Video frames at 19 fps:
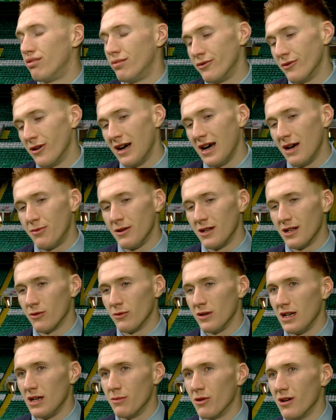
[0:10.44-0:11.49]
we're happy in a
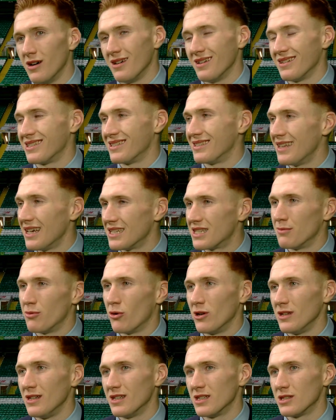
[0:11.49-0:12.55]
way, but
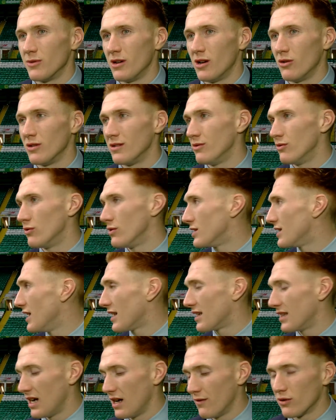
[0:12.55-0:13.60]
disappointed as well. You know, the
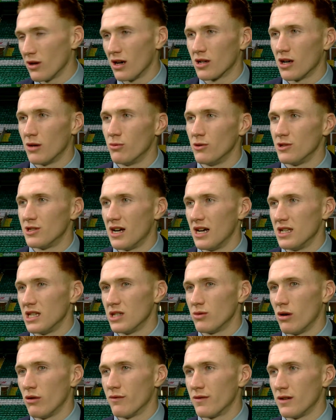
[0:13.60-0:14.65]
second half we got a couple of
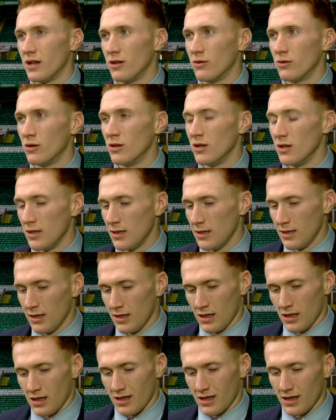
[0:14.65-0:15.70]
chances with Alfredo,
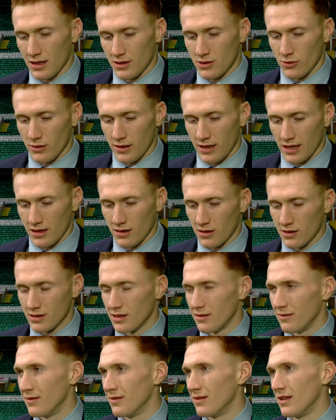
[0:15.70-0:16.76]
two
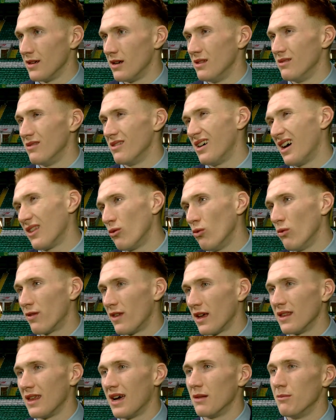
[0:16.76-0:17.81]
headers, and I don't
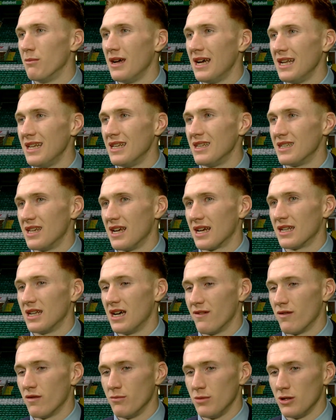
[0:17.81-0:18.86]
think they had many in the second
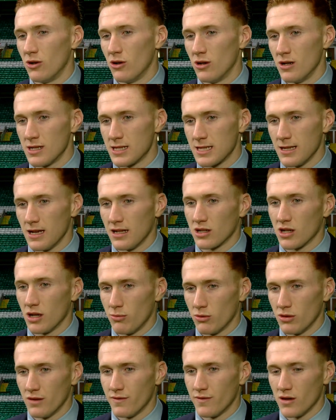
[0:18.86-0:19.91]
half, if I'm being honest. They had a
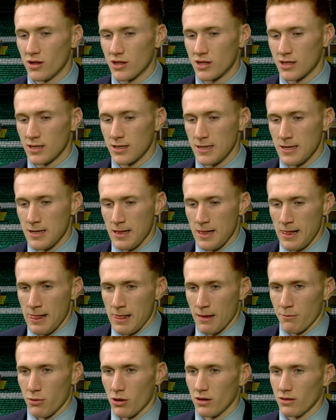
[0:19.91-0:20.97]
couple in the first,
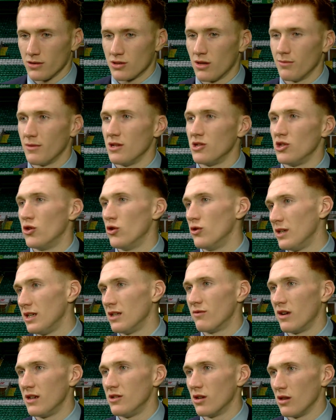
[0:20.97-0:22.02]
but sometimes you do need
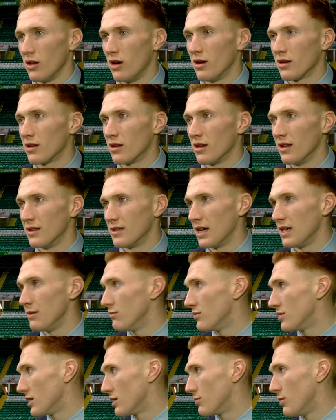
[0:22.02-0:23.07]
to ride your luck at
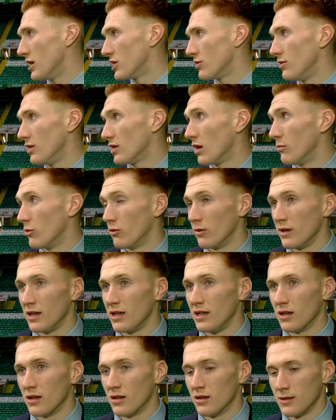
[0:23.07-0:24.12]
times, especially when you come away
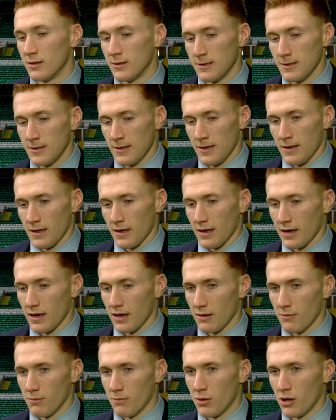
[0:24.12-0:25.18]
here.
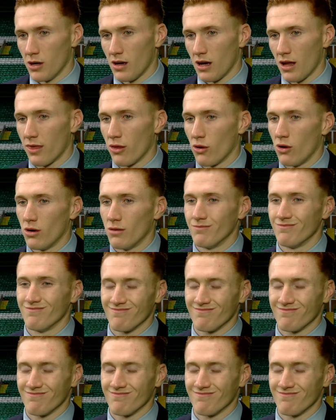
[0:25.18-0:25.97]
But I thought